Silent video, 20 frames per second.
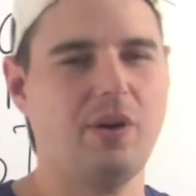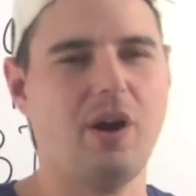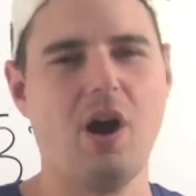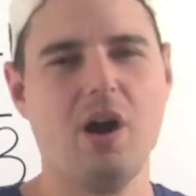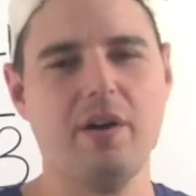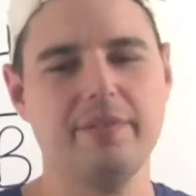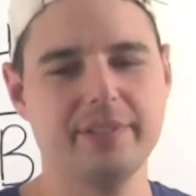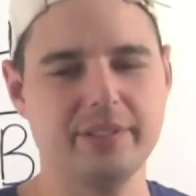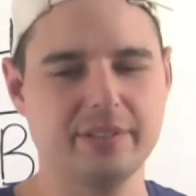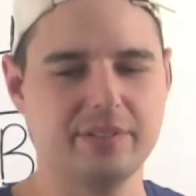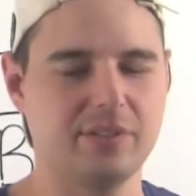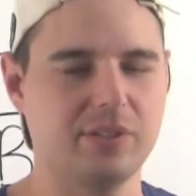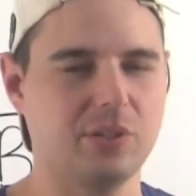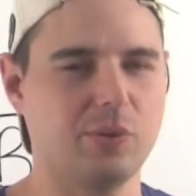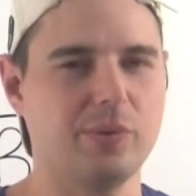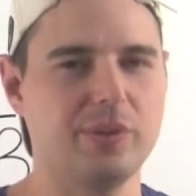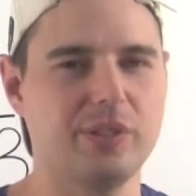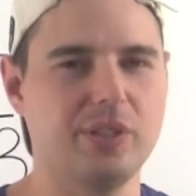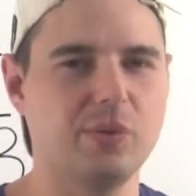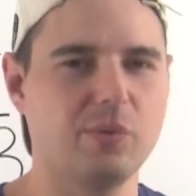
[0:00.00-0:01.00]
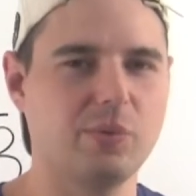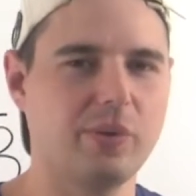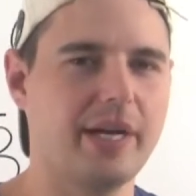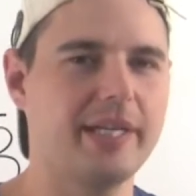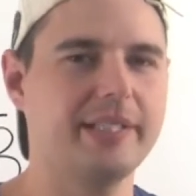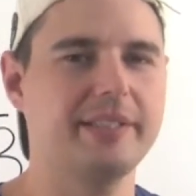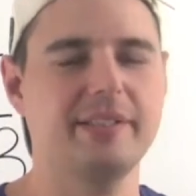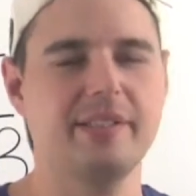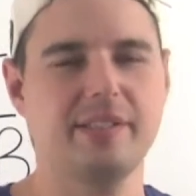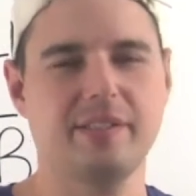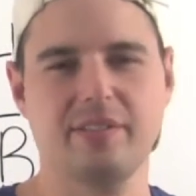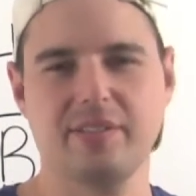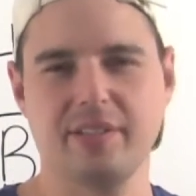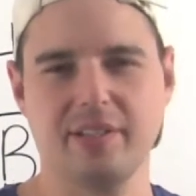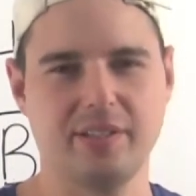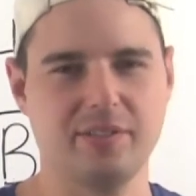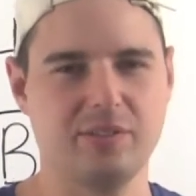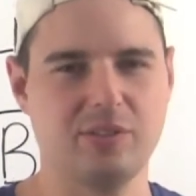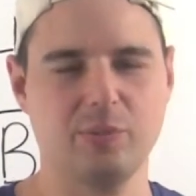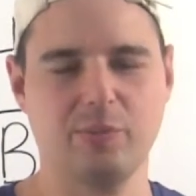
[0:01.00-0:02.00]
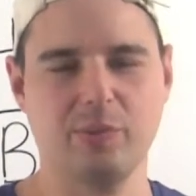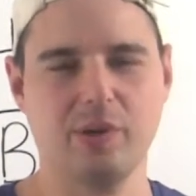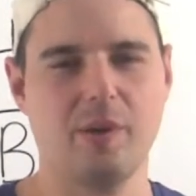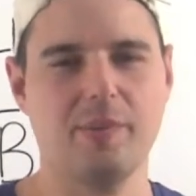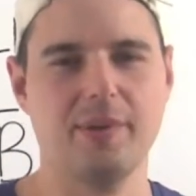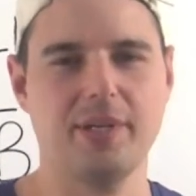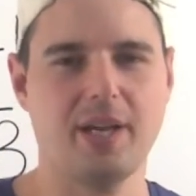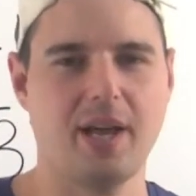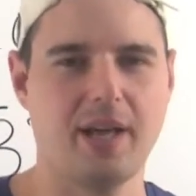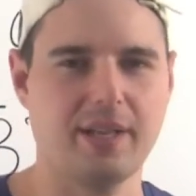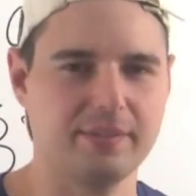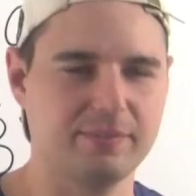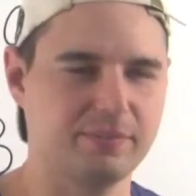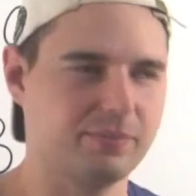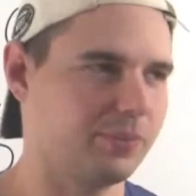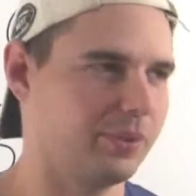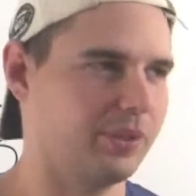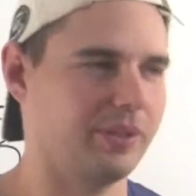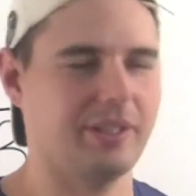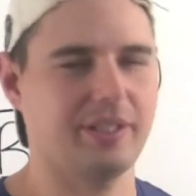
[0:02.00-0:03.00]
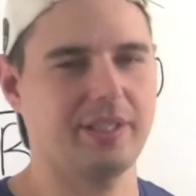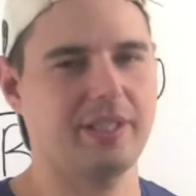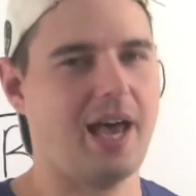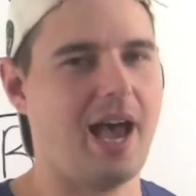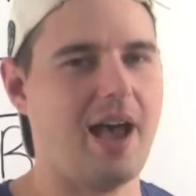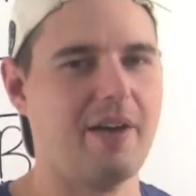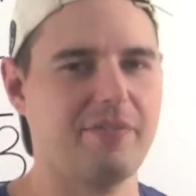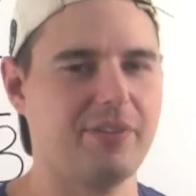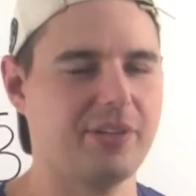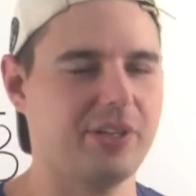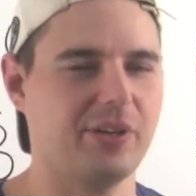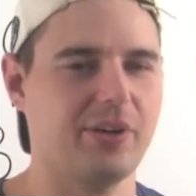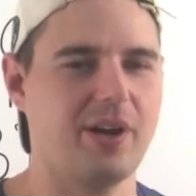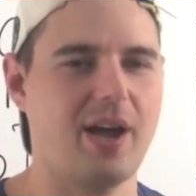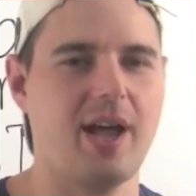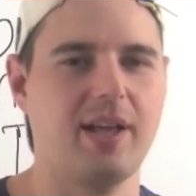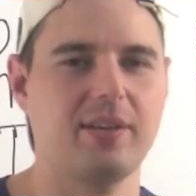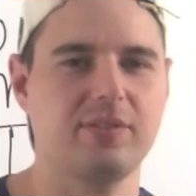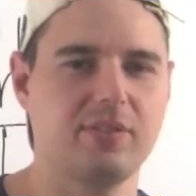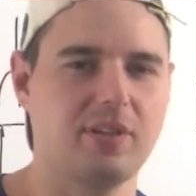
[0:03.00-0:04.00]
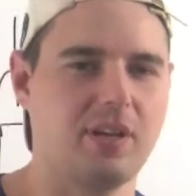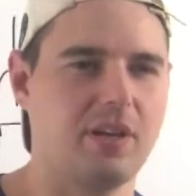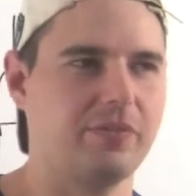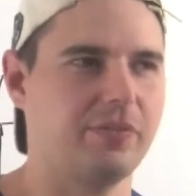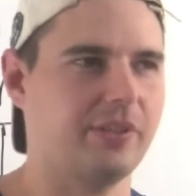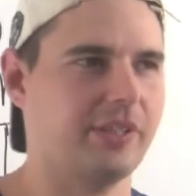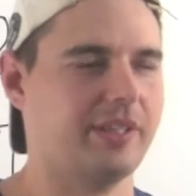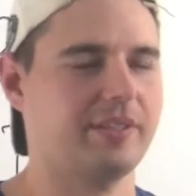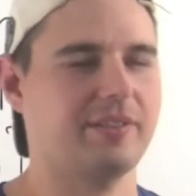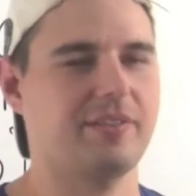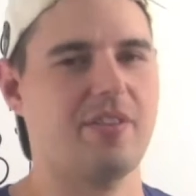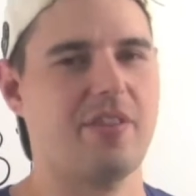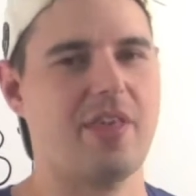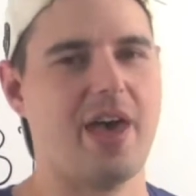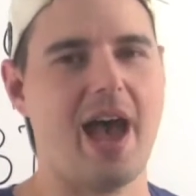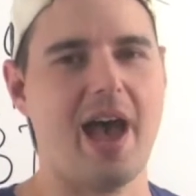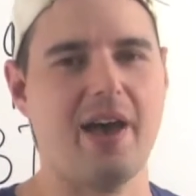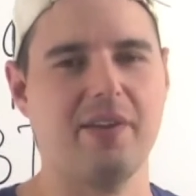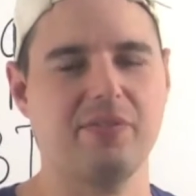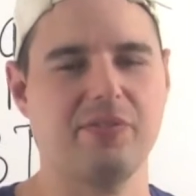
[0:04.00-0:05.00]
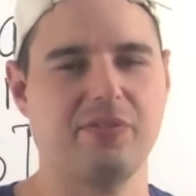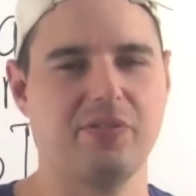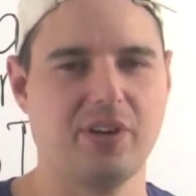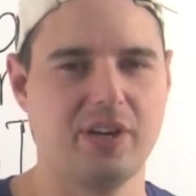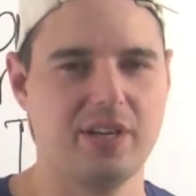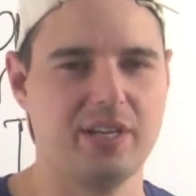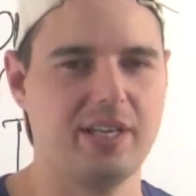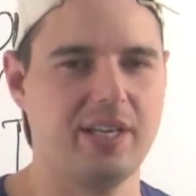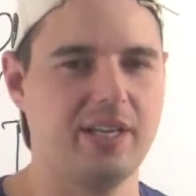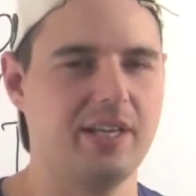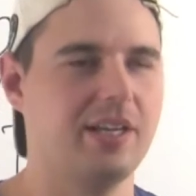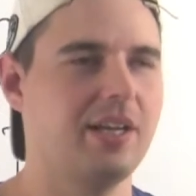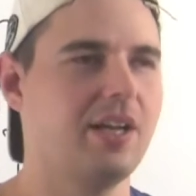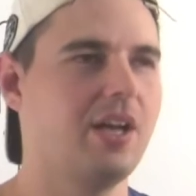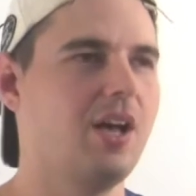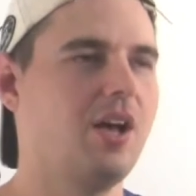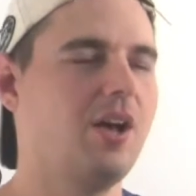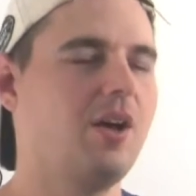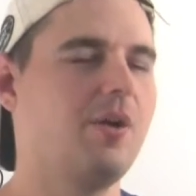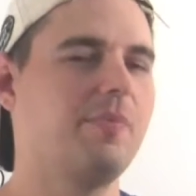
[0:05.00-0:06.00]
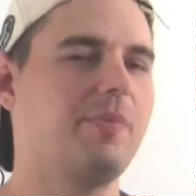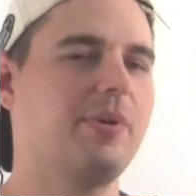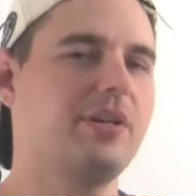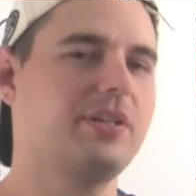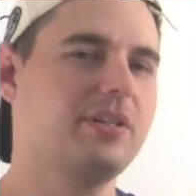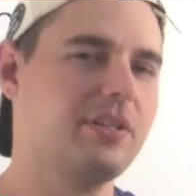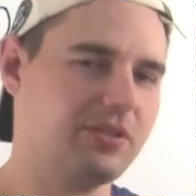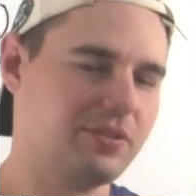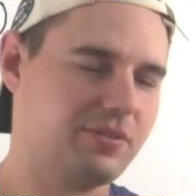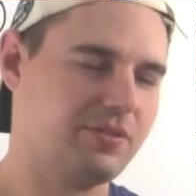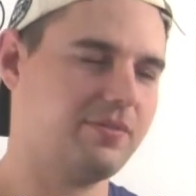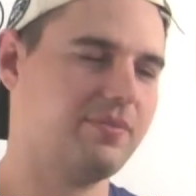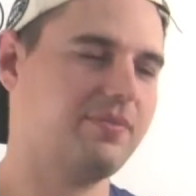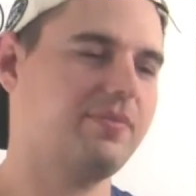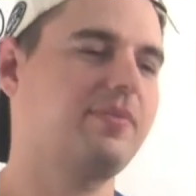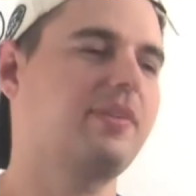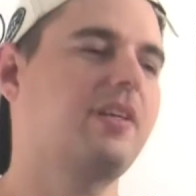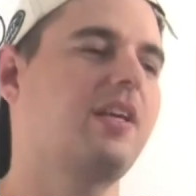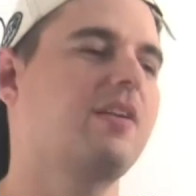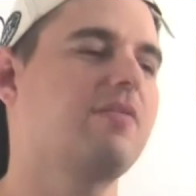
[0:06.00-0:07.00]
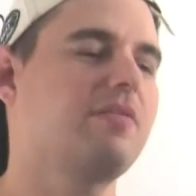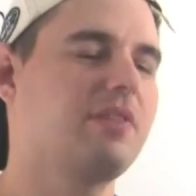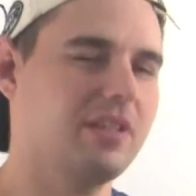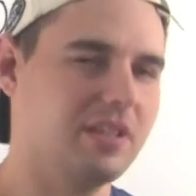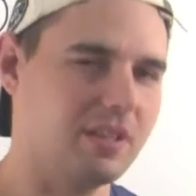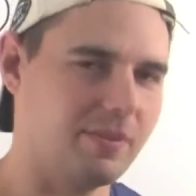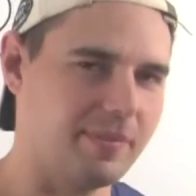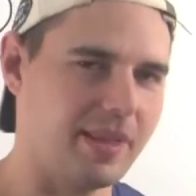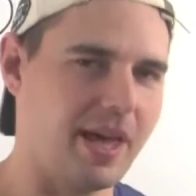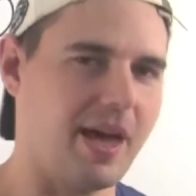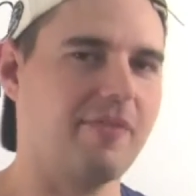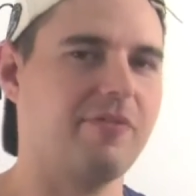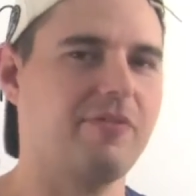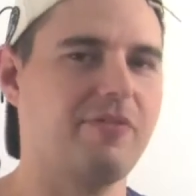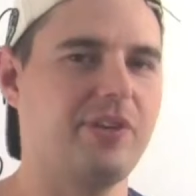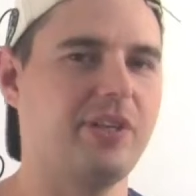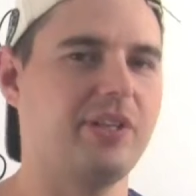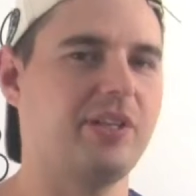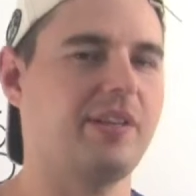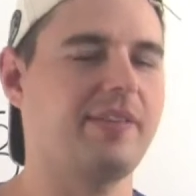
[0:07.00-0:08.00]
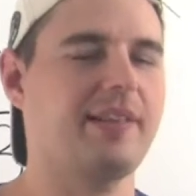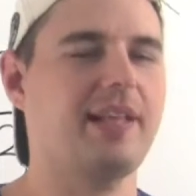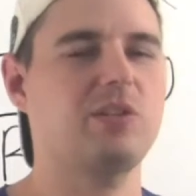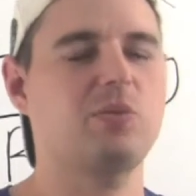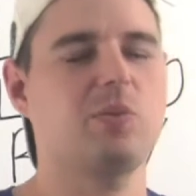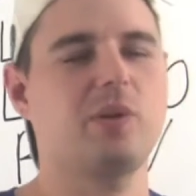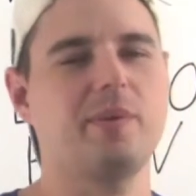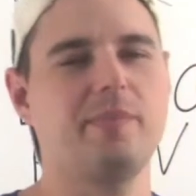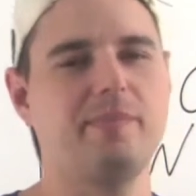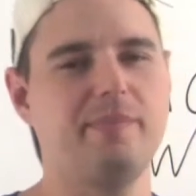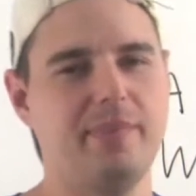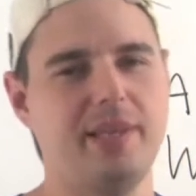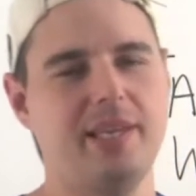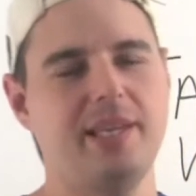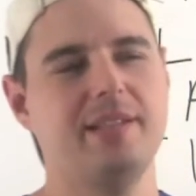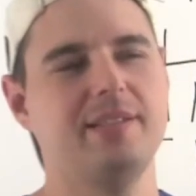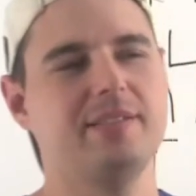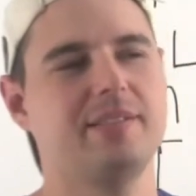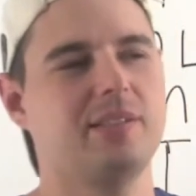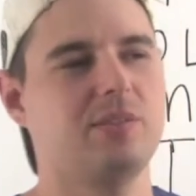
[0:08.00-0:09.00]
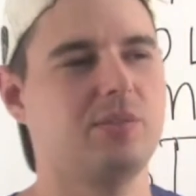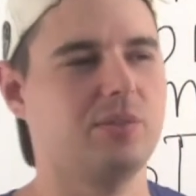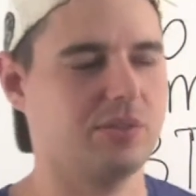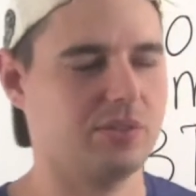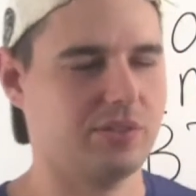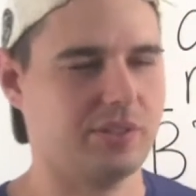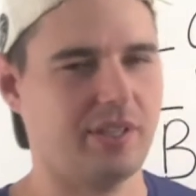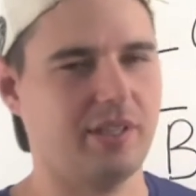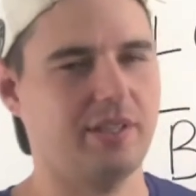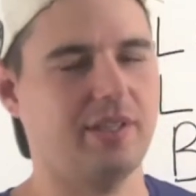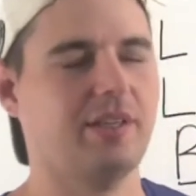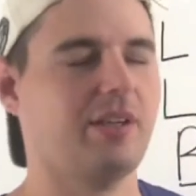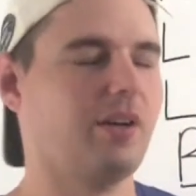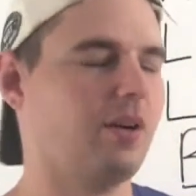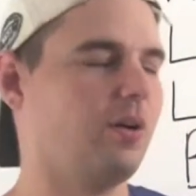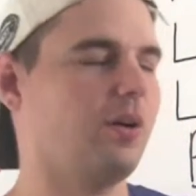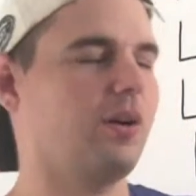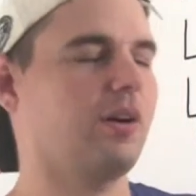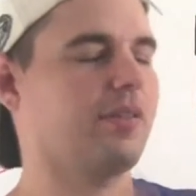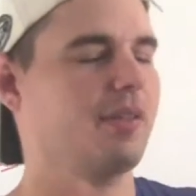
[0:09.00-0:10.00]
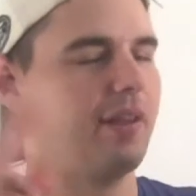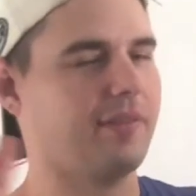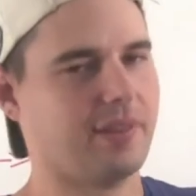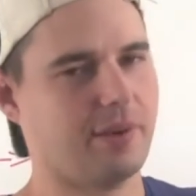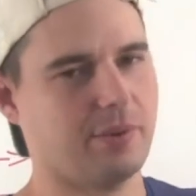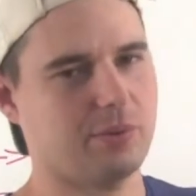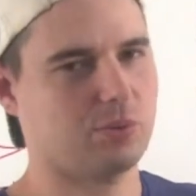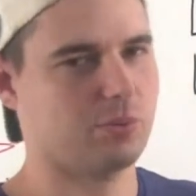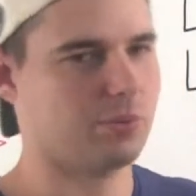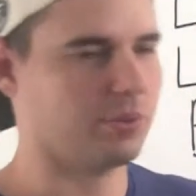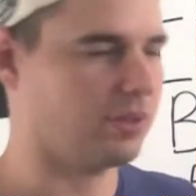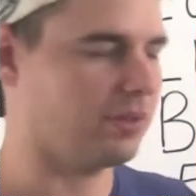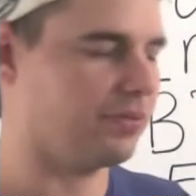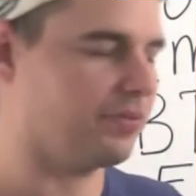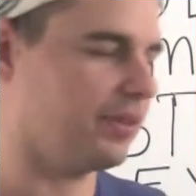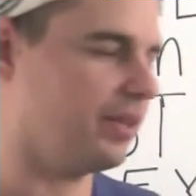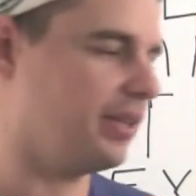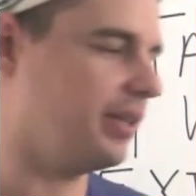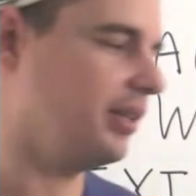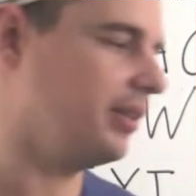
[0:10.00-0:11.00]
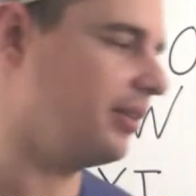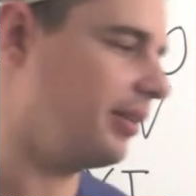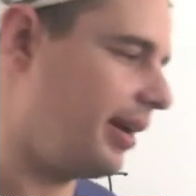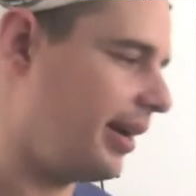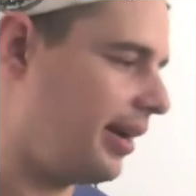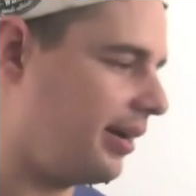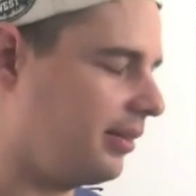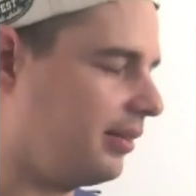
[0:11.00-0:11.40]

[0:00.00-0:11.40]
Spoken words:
Obviously when you write these things, you're probably not really laughing your ass off like it's that funny, but you're just giving them that feeling. That's what it means that you're saying, like, oh, I thought that was really funny.